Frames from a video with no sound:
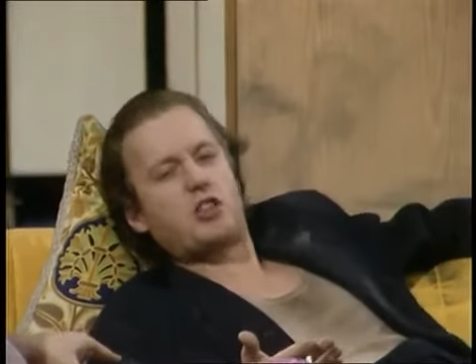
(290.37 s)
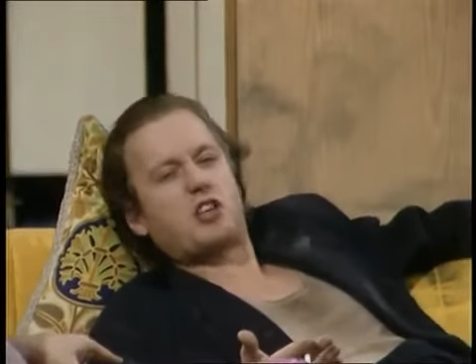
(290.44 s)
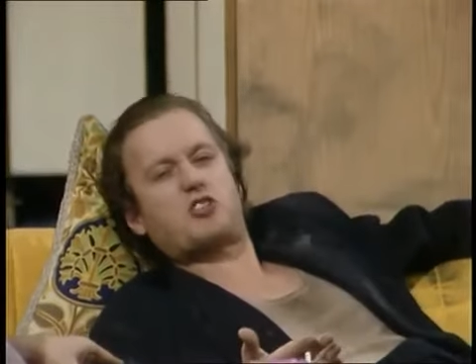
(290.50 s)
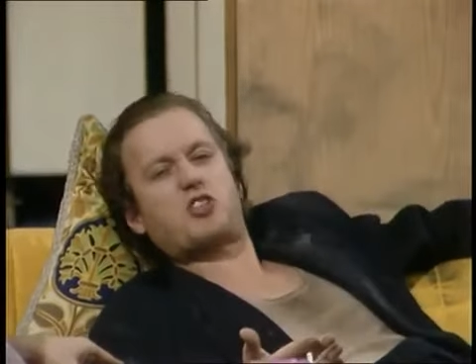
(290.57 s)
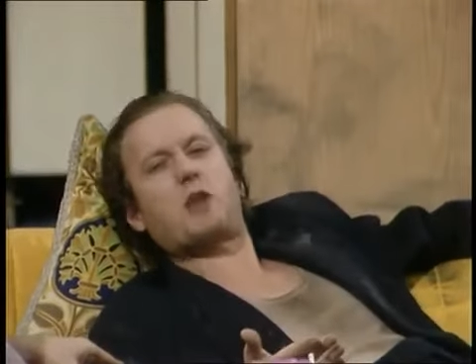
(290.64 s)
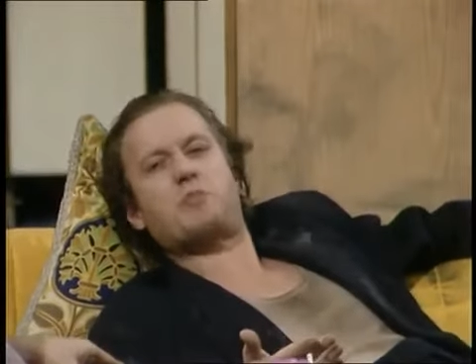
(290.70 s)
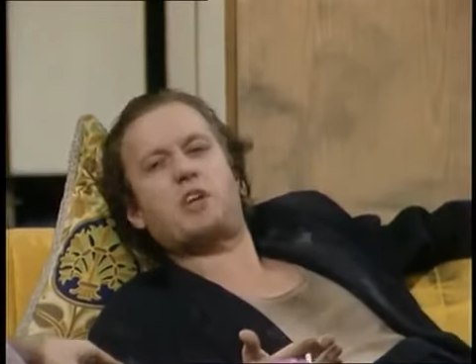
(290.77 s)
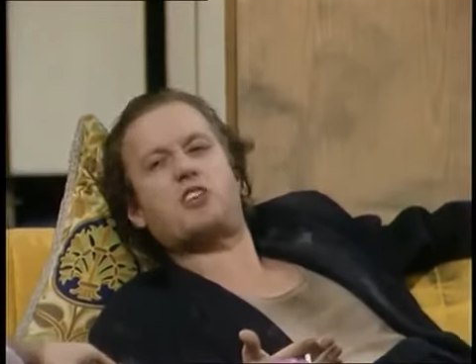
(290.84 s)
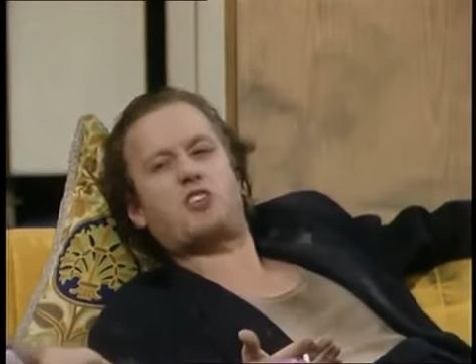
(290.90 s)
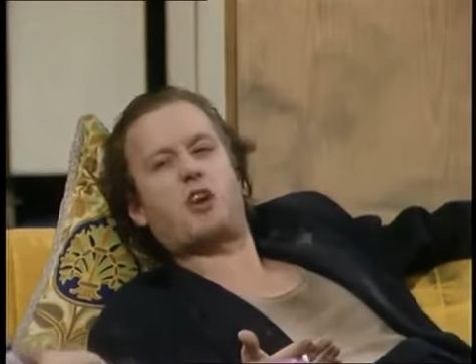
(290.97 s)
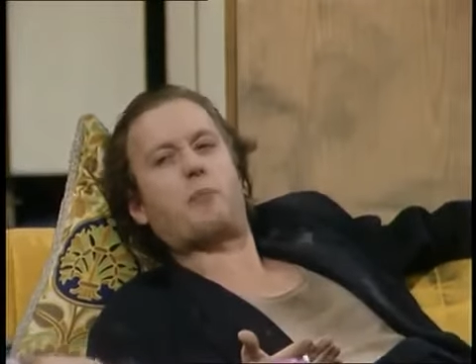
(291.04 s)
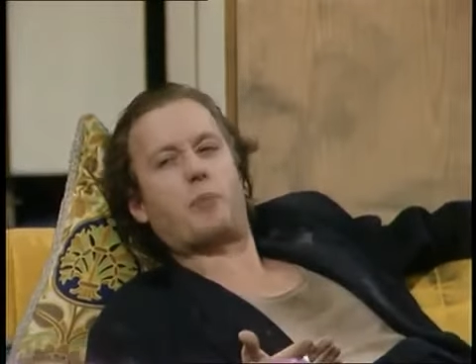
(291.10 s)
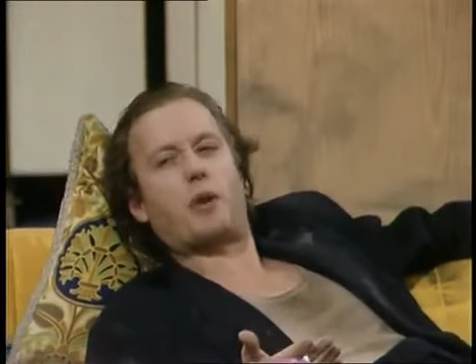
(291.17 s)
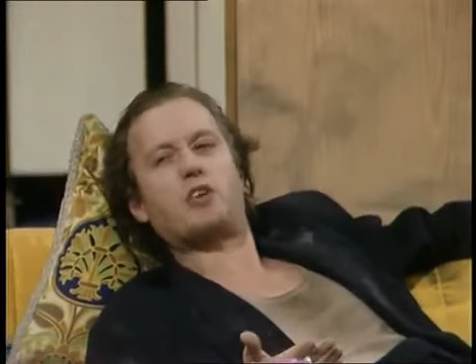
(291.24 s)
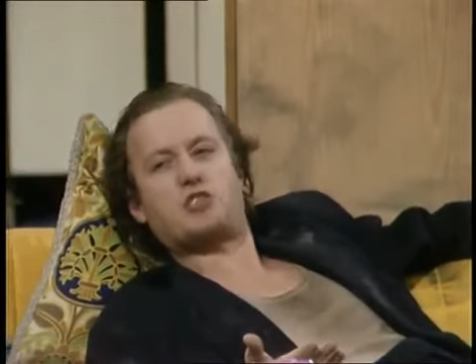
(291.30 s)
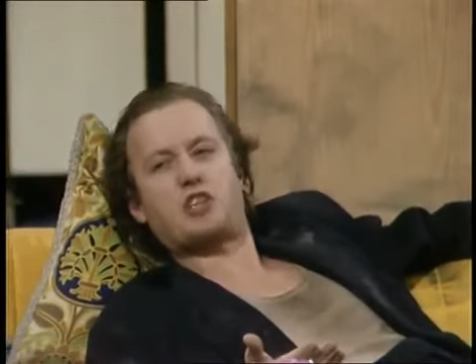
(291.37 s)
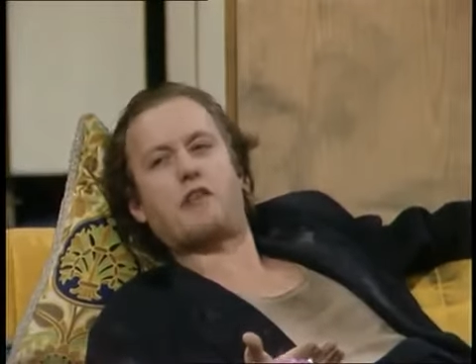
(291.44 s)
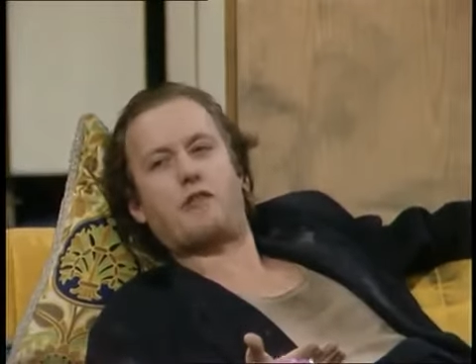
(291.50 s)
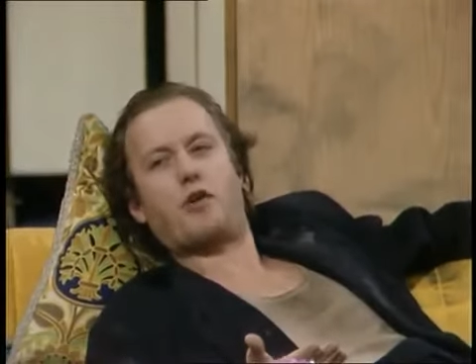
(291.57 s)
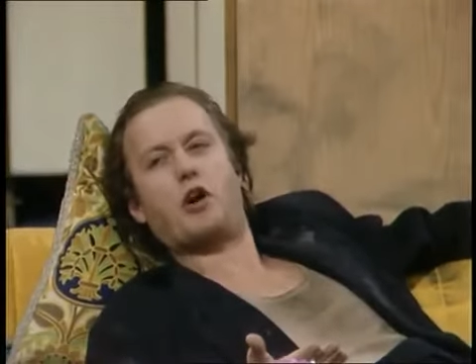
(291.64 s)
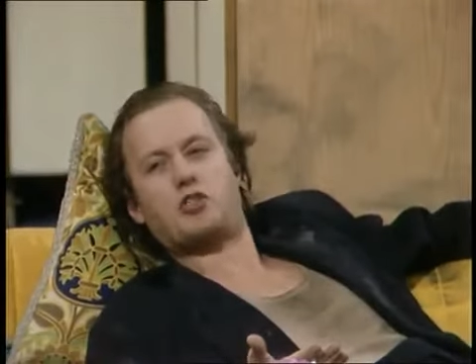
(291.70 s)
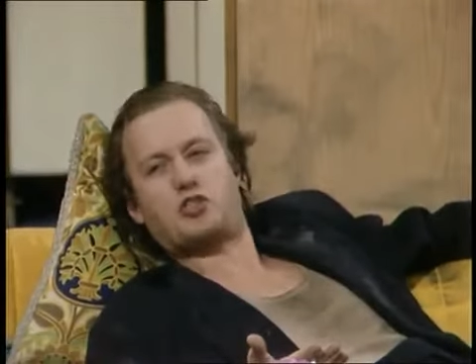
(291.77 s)
the subject of Brucey
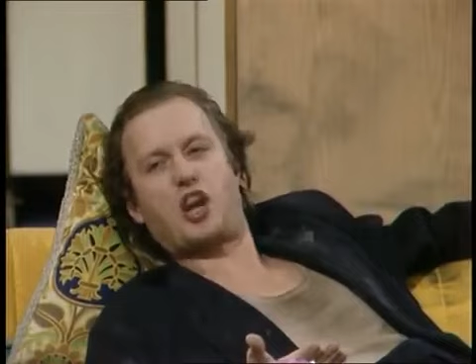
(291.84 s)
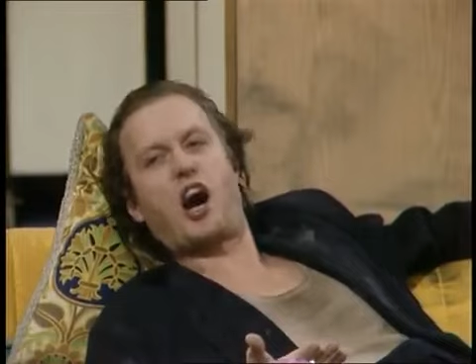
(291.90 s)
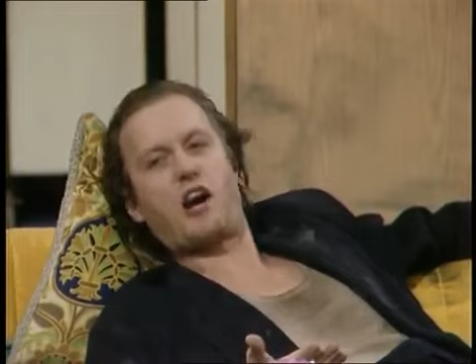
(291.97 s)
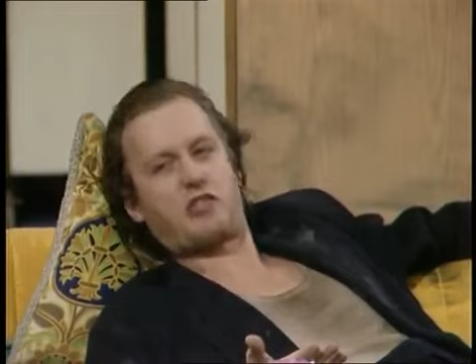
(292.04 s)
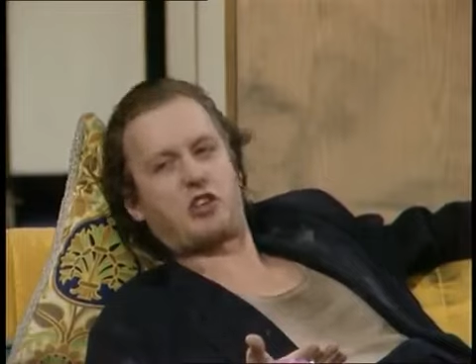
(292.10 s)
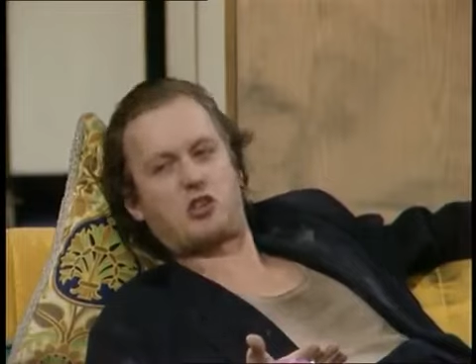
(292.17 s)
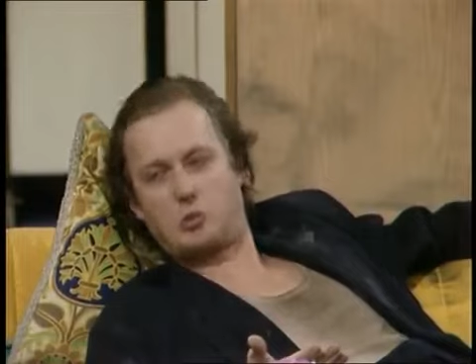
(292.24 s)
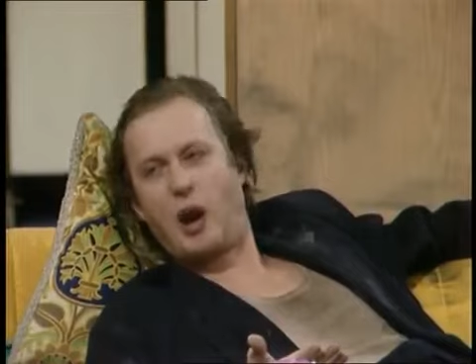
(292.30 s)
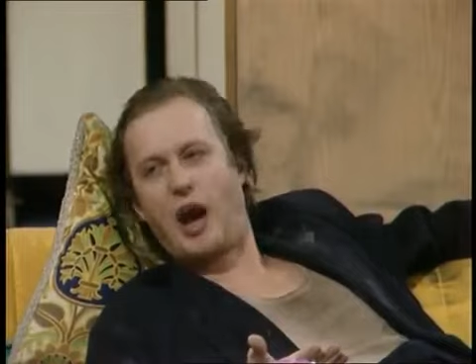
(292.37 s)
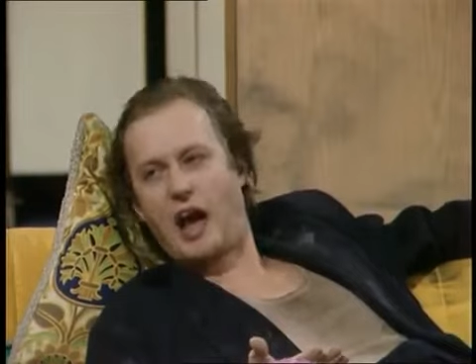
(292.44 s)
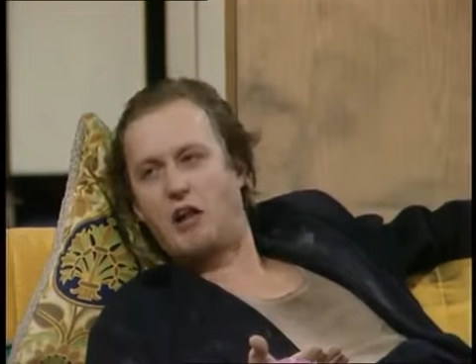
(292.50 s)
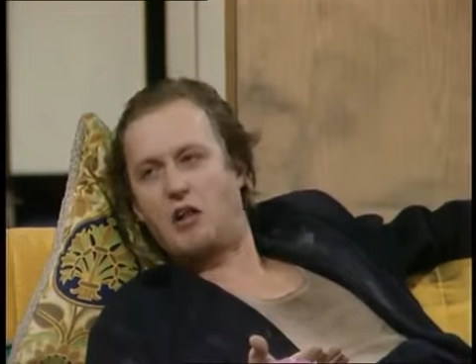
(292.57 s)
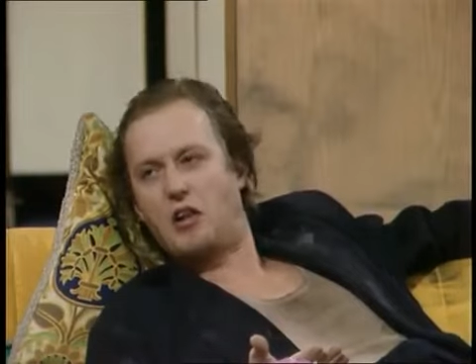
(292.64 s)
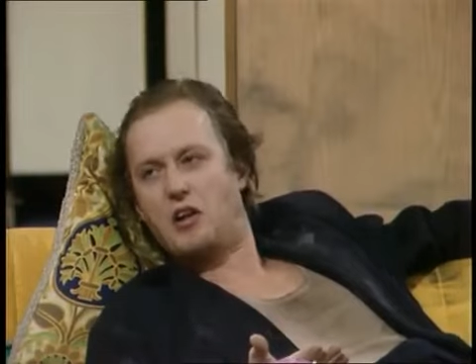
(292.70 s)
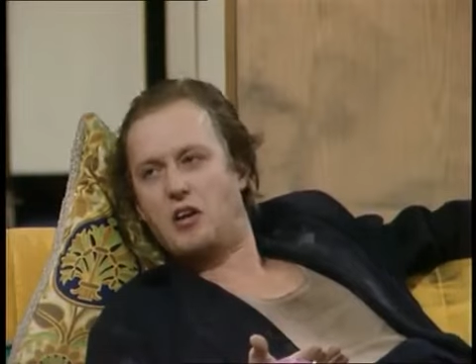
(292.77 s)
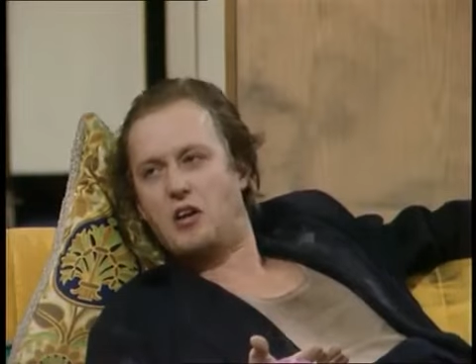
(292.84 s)
Forsyth as well?